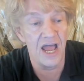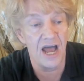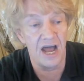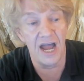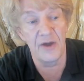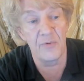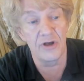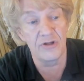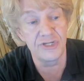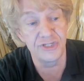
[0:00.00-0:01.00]
I
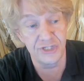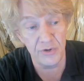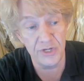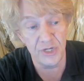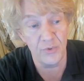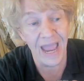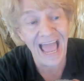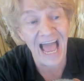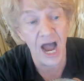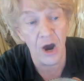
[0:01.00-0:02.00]
will show you
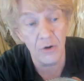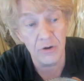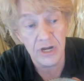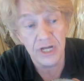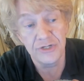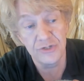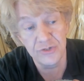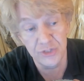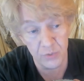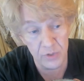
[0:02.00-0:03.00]
how to
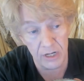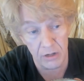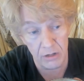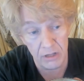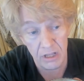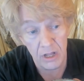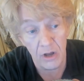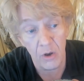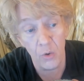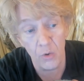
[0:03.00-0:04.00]
drill
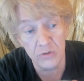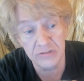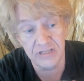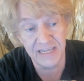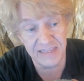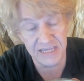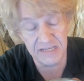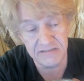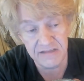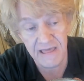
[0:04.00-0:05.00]
holes like
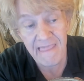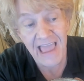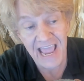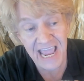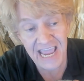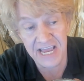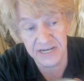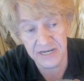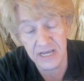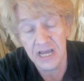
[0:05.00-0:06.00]
this
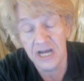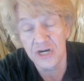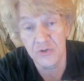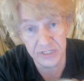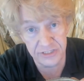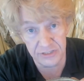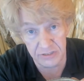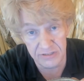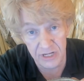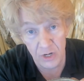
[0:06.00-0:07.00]
in
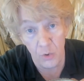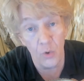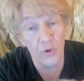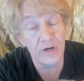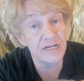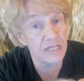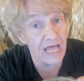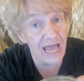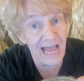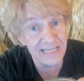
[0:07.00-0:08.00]
crystal or in
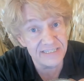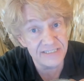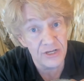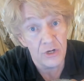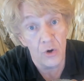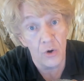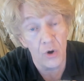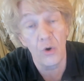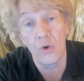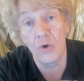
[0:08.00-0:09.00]
glass
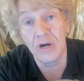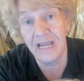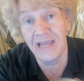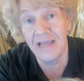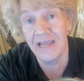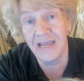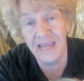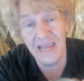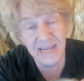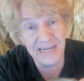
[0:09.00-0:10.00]
or
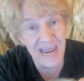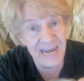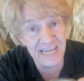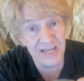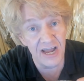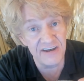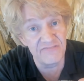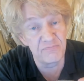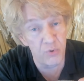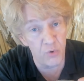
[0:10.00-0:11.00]
in any kind
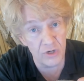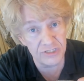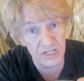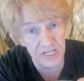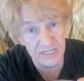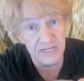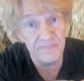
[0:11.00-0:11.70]
of porcelain,